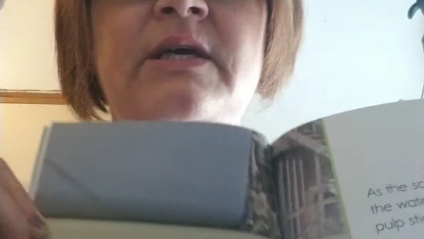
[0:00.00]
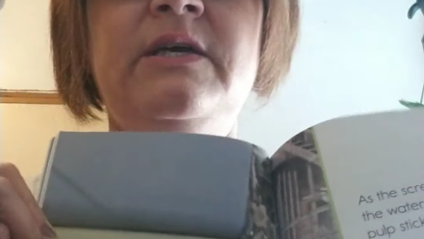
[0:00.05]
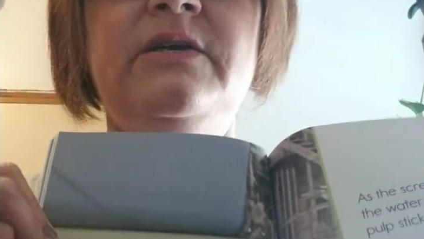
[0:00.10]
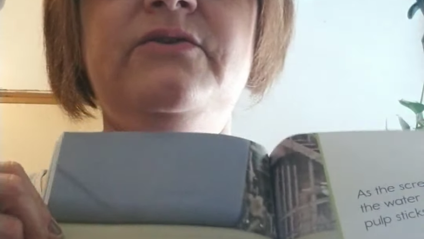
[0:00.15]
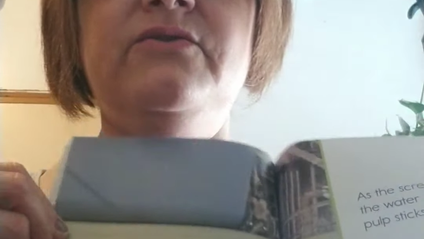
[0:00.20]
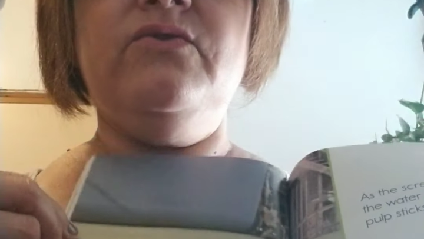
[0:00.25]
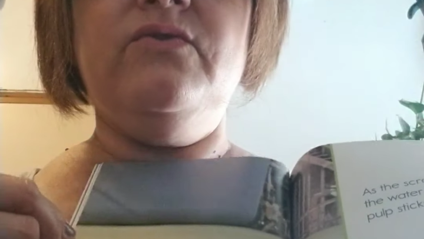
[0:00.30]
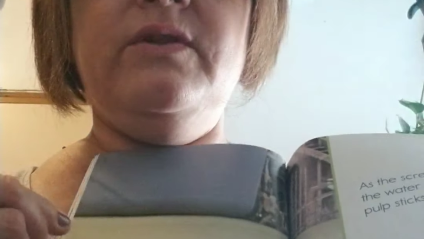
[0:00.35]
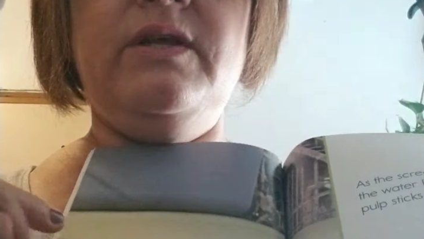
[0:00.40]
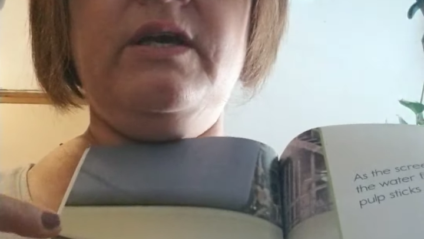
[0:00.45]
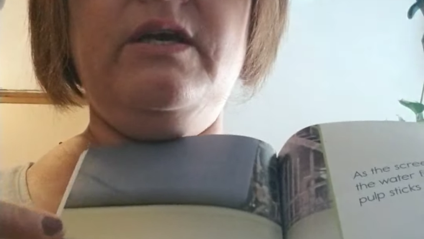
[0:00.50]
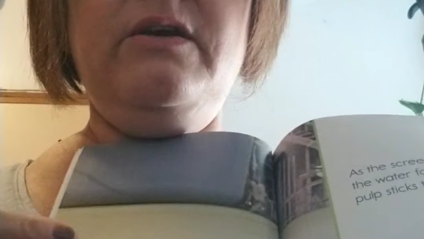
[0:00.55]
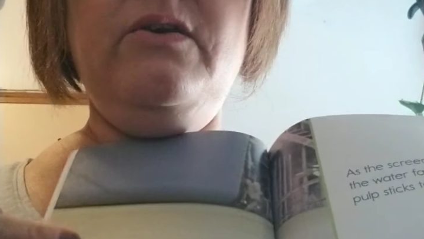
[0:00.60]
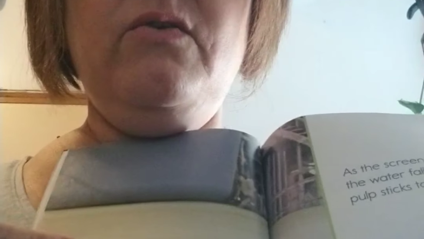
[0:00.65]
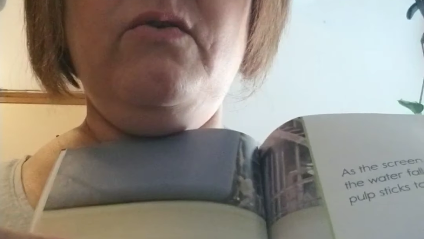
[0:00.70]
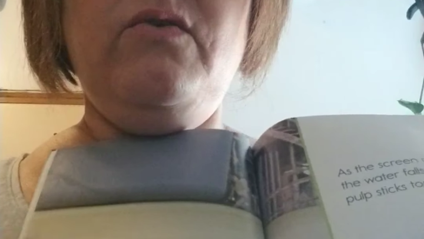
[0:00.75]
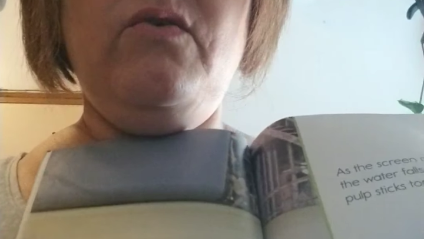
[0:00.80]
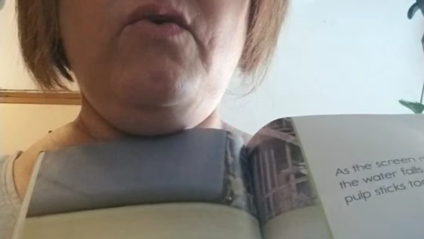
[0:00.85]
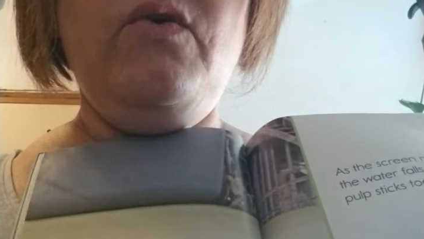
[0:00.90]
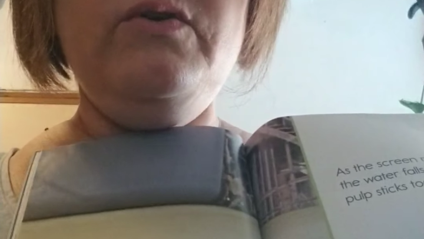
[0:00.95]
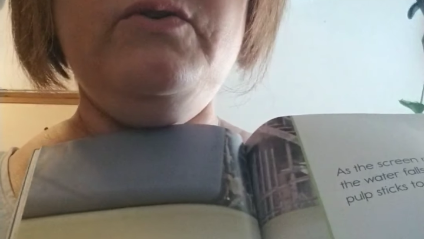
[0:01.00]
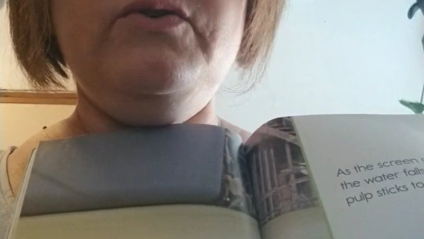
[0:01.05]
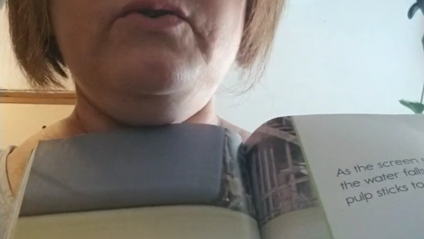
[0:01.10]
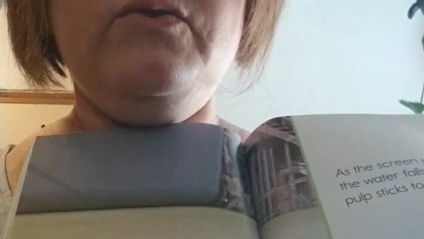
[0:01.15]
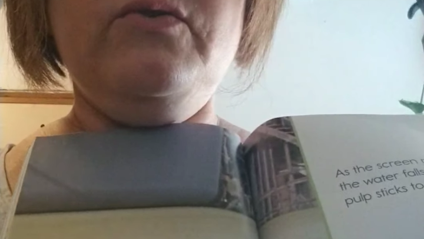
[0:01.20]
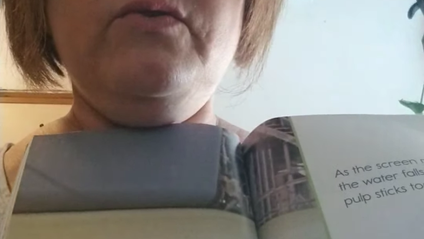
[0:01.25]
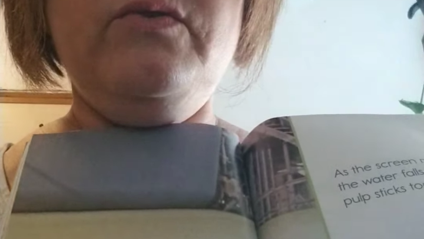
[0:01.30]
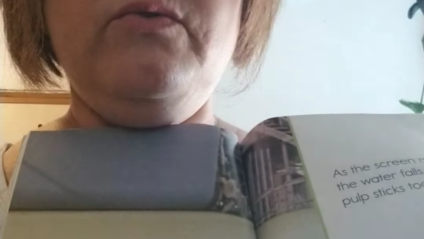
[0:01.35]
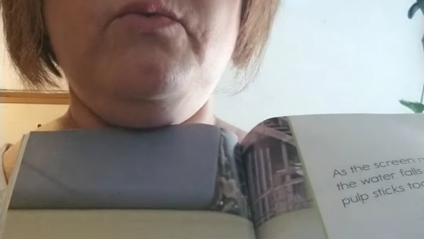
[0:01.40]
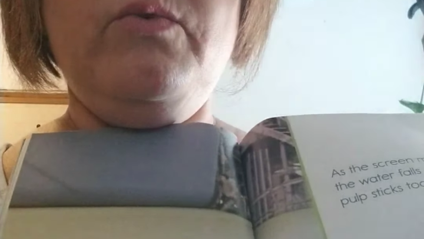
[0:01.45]
So the
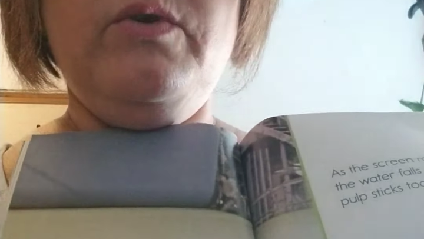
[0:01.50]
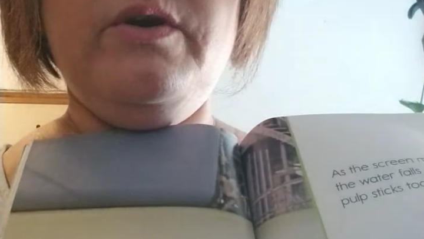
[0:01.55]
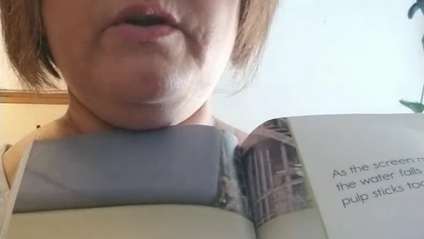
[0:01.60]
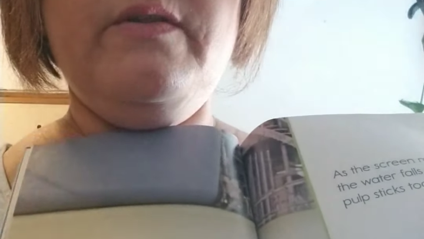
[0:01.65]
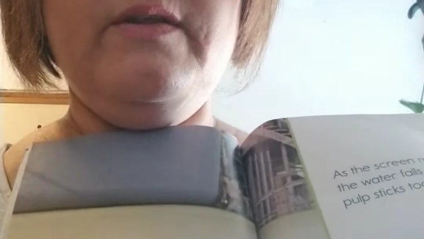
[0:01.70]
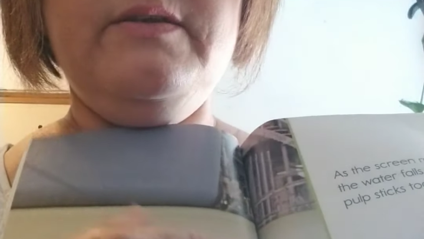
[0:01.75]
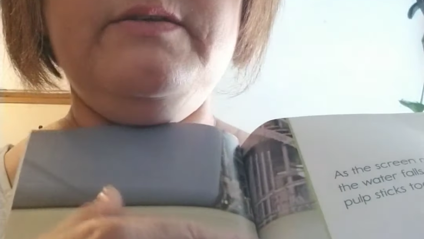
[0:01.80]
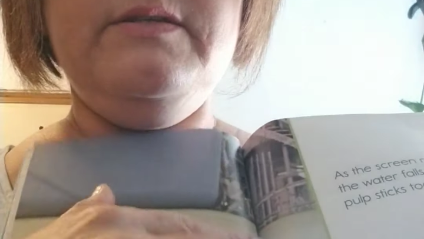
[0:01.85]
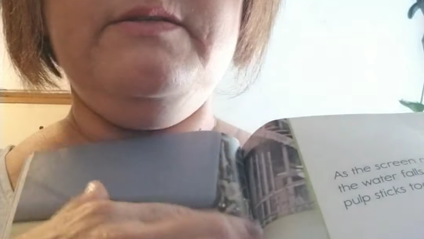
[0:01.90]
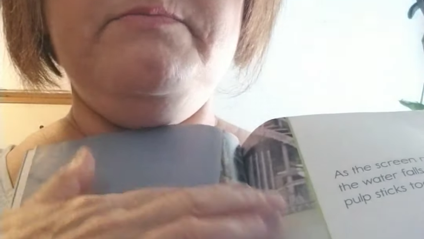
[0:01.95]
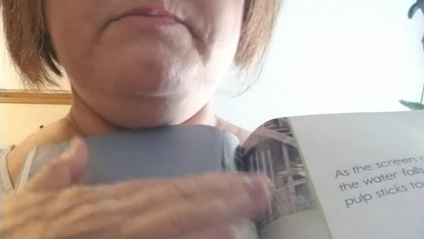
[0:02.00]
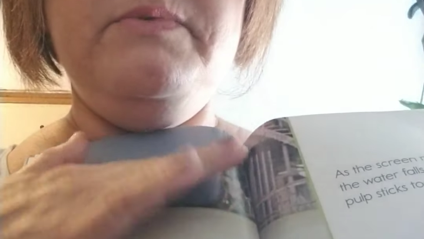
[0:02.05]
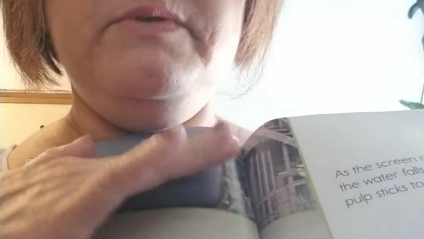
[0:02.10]
water that's